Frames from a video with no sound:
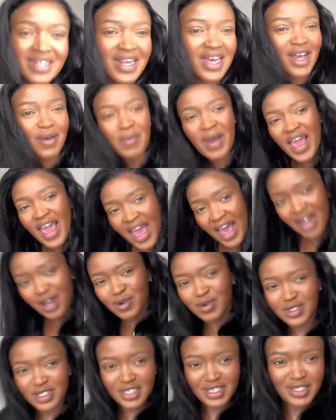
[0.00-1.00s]
Like, my hair
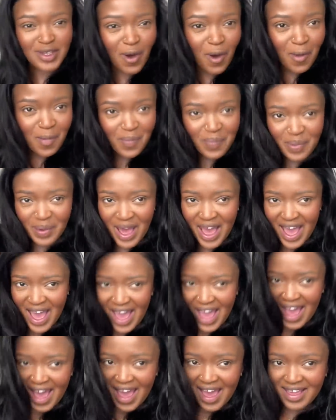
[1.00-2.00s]
looks so
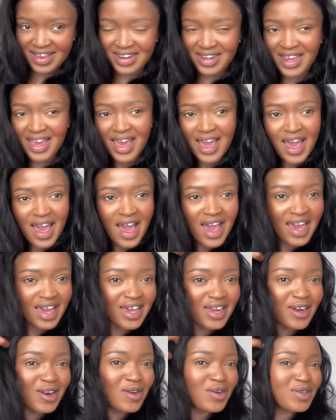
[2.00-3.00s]
bad.
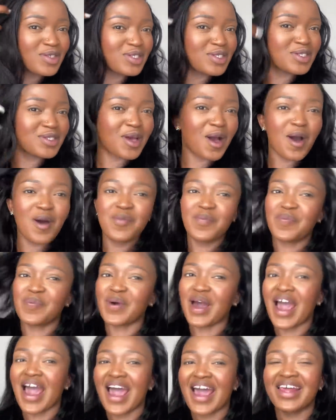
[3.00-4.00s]
It looks so
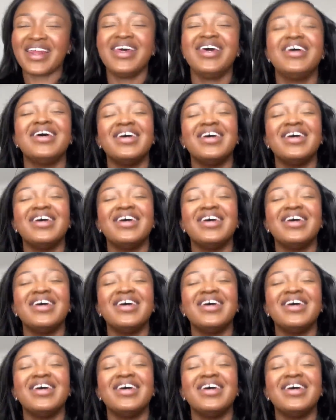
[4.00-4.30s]
bad.